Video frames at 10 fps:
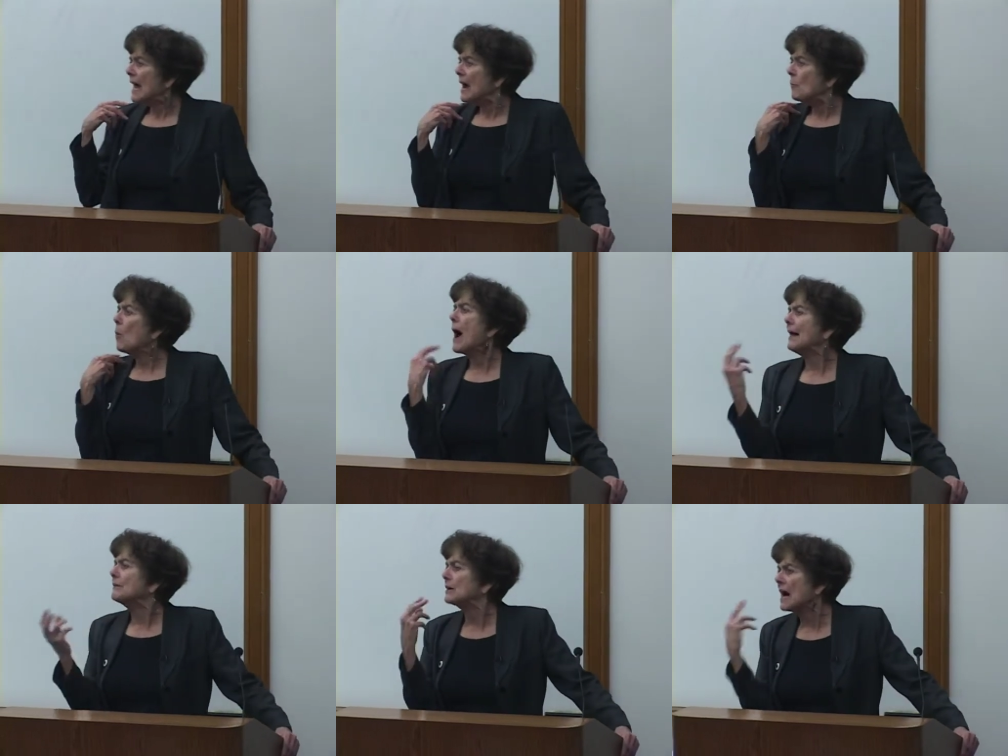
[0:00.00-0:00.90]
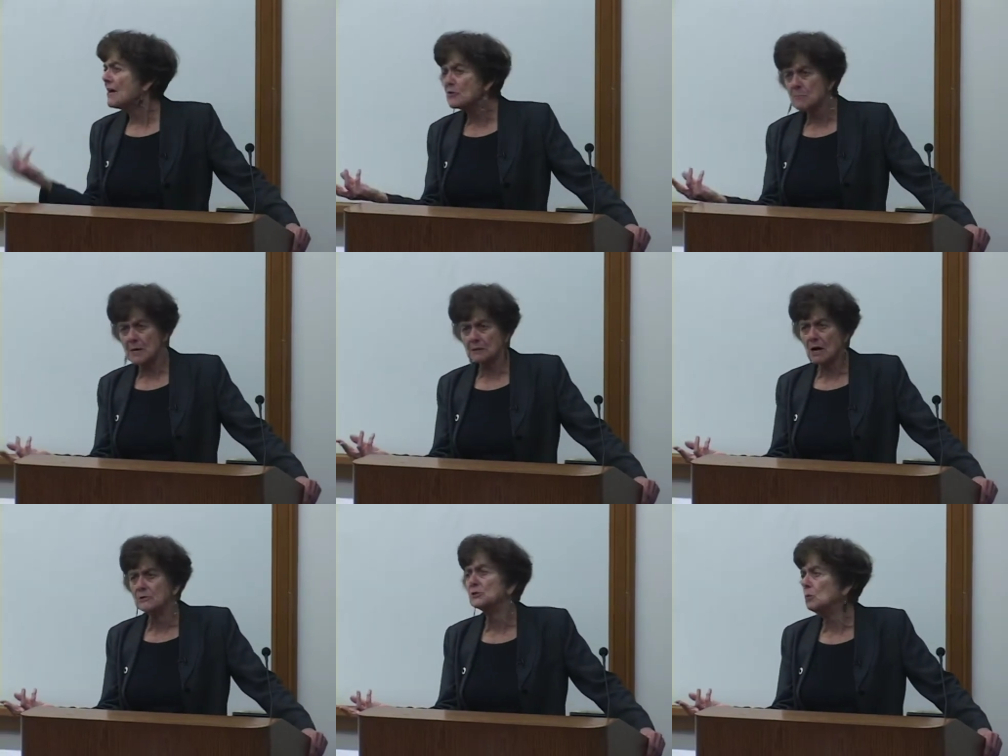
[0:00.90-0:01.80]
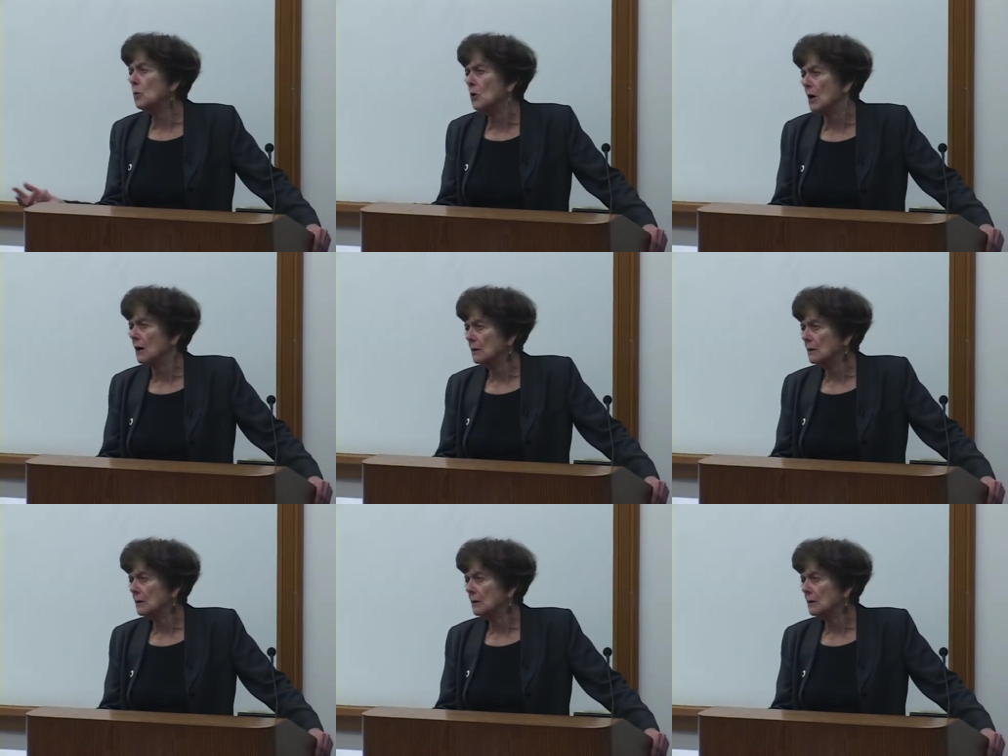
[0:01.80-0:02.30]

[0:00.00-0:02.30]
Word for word: while the government goes to war.